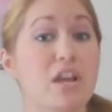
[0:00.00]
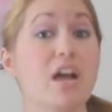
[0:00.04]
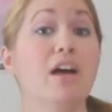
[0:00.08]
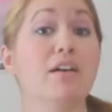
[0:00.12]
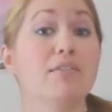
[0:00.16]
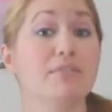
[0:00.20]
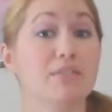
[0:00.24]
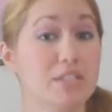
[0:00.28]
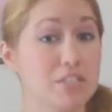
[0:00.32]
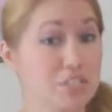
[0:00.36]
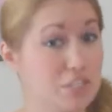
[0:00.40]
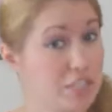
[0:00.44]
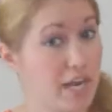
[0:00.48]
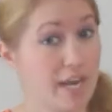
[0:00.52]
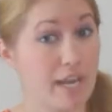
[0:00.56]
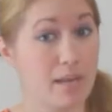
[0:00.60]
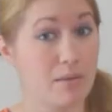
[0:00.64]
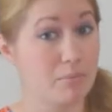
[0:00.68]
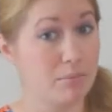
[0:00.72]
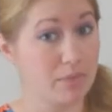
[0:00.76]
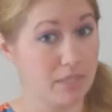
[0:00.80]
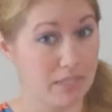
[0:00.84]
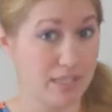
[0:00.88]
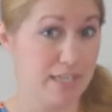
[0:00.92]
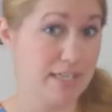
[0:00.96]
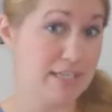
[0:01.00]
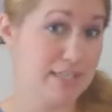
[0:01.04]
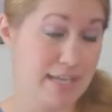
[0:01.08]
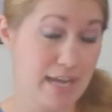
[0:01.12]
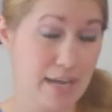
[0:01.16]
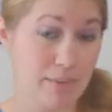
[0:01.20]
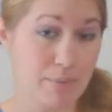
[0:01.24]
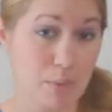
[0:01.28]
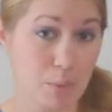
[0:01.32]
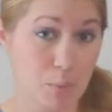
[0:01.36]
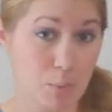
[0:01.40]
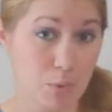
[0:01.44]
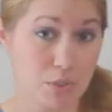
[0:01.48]
of the shape
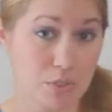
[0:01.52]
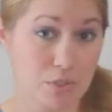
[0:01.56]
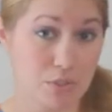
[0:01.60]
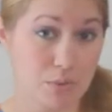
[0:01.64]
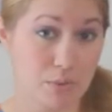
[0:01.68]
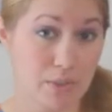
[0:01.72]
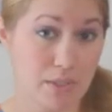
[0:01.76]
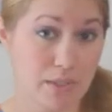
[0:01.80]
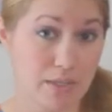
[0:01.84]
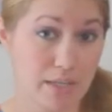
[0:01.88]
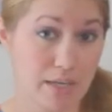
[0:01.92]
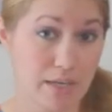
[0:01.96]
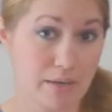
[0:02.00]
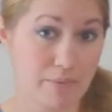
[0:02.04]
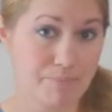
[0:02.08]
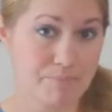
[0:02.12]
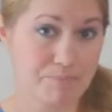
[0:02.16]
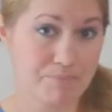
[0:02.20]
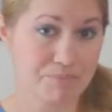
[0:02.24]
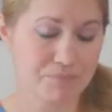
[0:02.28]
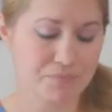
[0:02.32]
anytime that we're doing that.